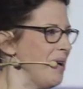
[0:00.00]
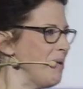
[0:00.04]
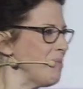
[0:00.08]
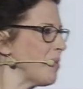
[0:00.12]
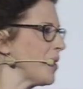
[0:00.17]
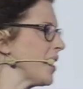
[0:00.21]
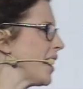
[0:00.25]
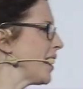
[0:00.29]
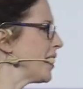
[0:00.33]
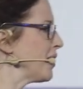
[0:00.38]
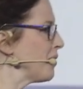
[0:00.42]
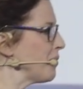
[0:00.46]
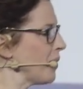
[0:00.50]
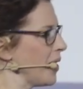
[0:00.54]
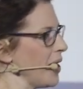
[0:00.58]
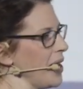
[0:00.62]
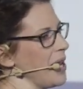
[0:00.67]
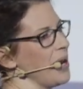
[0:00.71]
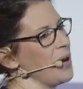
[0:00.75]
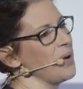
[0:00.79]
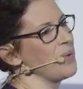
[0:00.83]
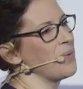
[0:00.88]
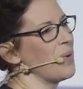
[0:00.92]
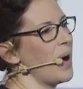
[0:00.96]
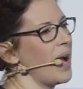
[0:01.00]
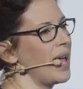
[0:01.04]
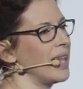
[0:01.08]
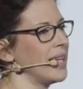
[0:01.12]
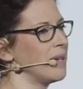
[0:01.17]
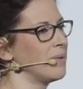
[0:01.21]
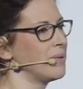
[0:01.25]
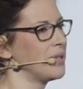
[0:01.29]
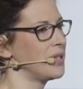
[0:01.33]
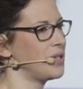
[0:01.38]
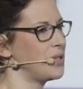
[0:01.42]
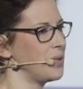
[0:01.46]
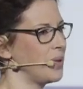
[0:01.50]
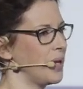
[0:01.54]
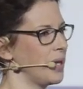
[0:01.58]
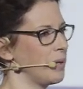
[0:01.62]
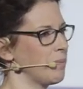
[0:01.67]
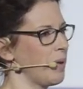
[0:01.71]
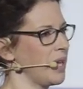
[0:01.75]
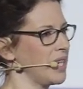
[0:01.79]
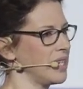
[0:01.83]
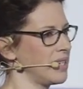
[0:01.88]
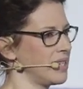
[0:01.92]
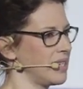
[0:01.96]
But anyway, while I was doing
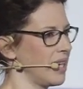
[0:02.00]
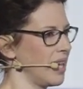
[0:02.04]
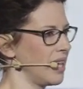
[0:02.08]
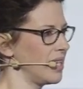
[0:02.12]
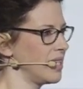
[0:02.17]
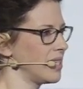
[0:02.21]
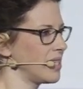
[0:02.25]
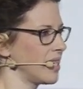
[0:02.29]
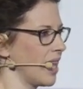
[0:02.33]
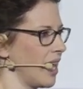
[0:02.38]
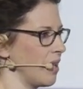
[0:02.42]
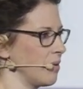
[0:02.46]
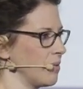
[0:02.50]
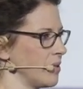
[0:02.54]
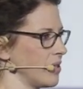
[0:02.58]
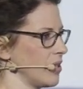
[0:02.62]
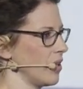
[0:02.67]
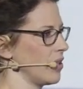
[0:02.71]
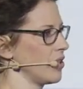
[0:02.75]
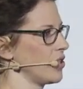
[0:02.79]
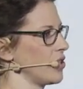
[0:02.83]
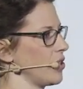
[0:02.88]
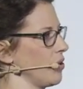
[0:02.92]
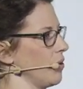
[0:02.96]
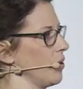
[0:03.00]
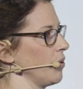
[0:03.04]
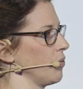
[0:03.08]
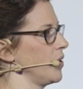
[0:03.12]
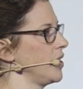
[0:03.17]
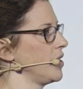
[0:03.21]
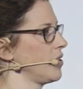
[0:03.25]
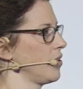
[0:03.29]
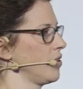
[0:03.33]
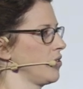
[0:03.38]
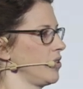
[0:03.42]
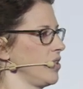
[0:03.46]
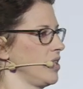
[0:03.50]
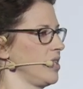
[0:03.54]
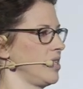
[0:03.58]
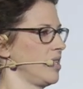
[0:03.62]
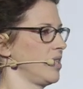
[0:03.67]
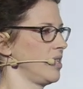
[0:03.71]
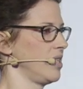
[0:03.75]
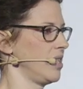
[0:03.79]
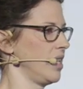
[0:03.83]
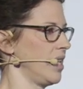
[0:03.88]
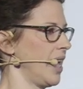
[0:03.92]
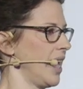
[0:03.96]
my studies, I was also a research
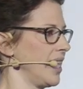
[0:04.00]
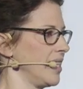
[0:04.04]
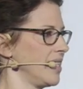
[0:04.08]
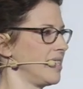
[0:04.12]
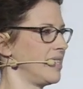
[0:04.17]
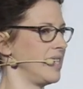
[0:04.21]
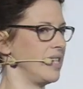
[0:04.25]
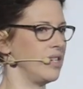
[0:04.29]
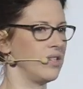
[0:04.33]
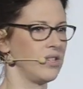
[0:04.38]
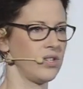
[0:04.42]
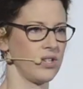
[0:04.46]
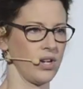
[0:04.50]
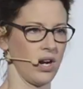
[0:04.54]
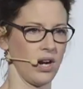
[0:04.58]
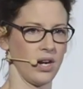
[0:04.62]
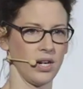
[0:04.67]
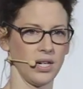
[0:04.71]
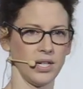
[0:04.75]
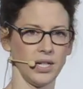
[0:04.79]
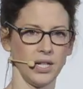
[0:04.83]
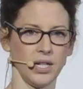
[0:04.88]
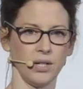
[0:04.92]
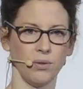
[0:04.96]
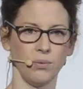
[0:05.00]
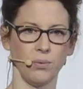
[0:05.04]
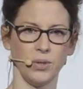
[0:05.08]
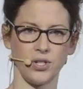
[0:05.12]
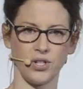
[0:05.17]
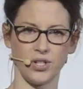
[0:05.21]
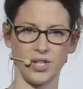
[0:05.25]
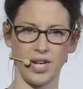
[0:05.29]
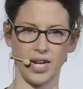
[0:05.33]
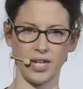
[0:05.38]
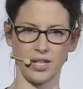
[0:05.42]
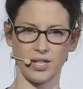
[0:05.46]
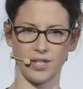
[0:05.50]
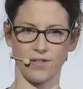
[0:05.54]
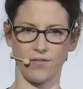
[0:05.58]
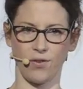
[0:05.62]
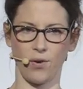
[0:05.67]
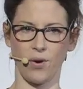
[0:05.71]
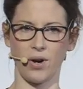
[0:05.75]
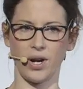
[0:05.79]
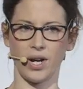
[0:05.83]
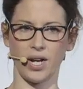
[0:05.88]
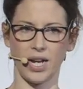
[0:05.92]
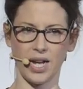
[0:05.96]
assistant at CSTAR, which stands
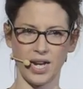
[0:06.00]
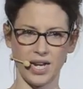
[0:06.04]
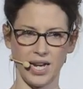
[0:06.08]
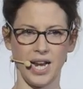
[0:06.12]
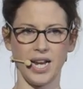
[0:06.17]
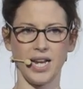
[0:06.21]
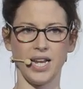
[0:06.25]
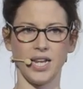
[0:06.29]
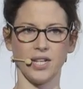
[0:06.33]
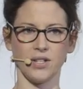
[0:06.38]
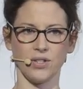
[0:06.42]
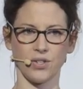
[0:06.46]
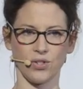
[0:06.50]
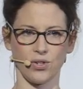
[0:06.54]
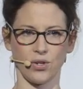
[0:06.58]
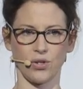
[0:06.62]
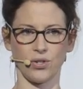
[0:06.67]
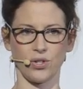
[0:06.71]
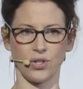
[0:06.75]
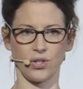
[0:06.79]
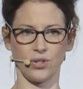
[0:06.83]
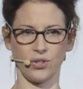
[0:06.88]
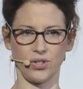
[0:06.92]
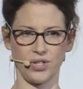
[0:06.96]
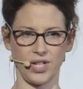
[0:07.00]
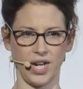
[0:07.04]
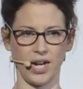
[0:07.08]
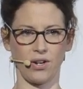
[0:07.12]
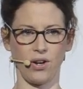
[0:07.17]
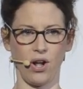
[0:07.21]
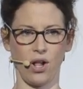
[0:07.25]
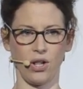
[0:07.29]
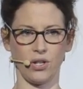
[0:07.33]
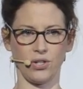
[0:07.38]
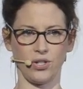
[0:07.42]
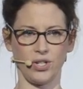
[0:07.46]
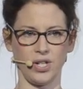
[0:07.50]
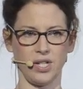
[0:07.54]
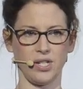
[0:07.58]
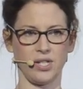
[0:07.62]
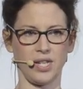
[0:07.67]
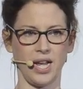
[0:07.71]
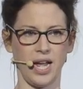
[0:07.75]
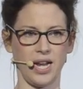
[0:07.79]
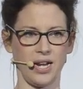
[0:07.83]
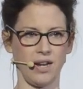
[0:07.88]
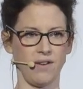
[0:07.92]
for Canadian Surgical Technologies and